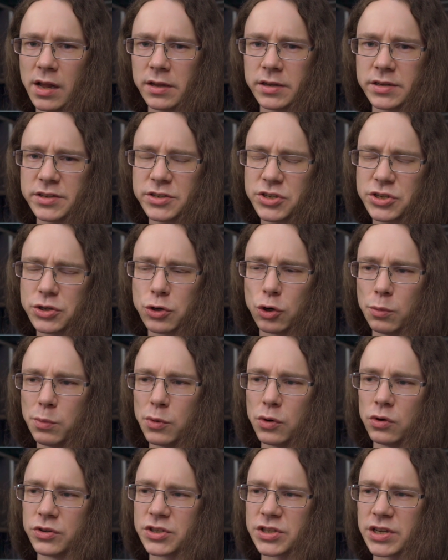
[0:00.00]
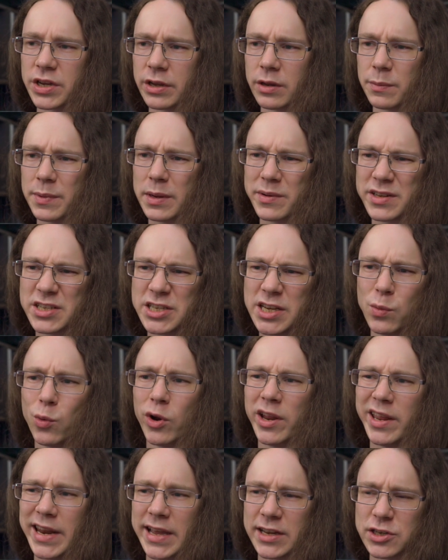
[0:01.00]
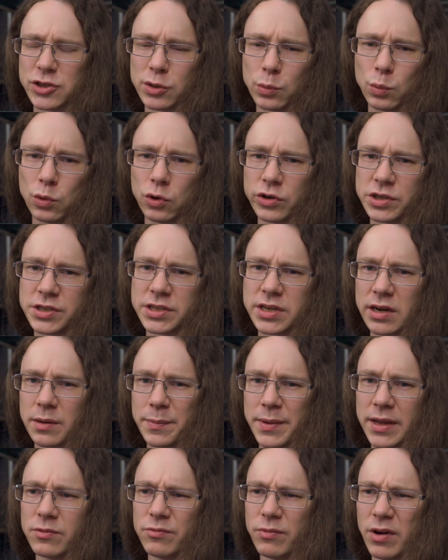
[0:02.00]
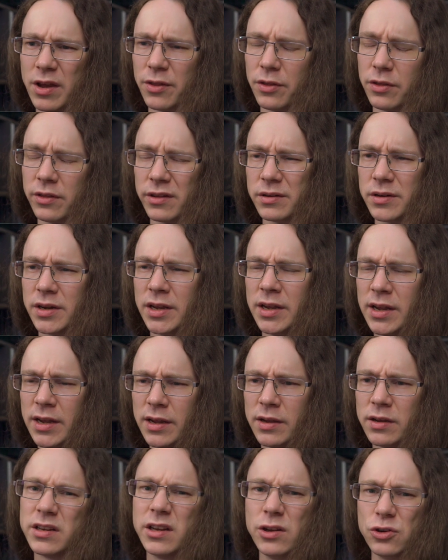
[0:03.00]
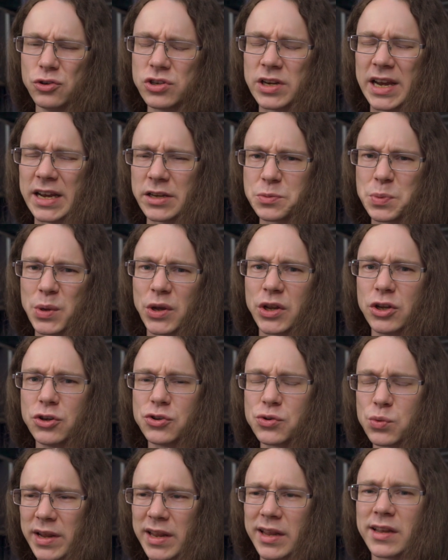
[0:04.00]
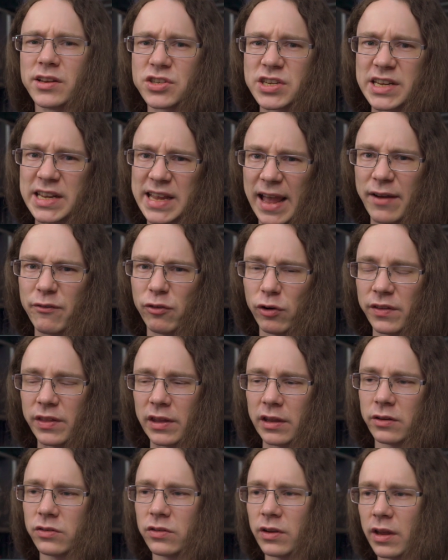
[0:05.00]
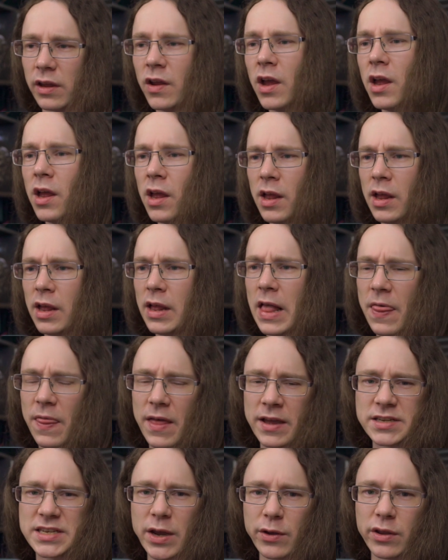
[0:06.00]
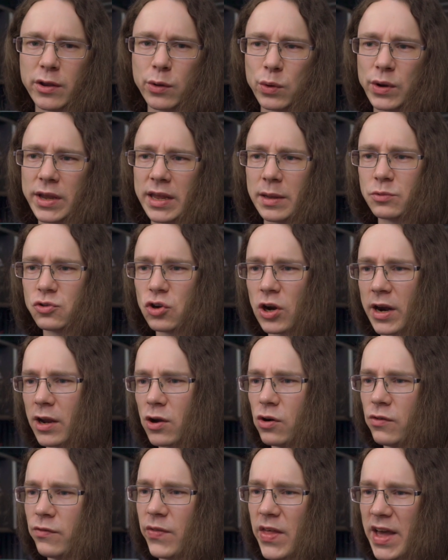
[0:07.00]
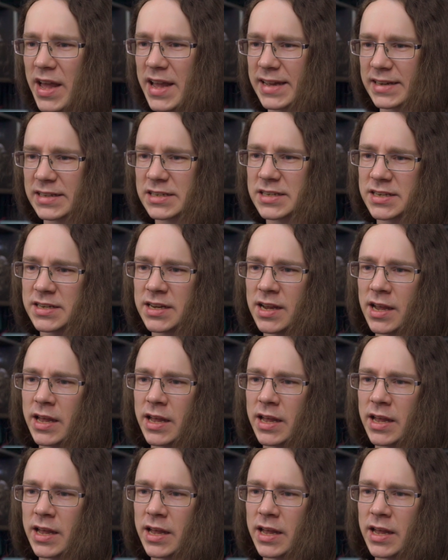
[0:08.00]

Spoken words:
scoreboard, so you'll be able to see what your next reward is going to be, rather than as per usual where you can see everything. So that's how you'll keep track of that.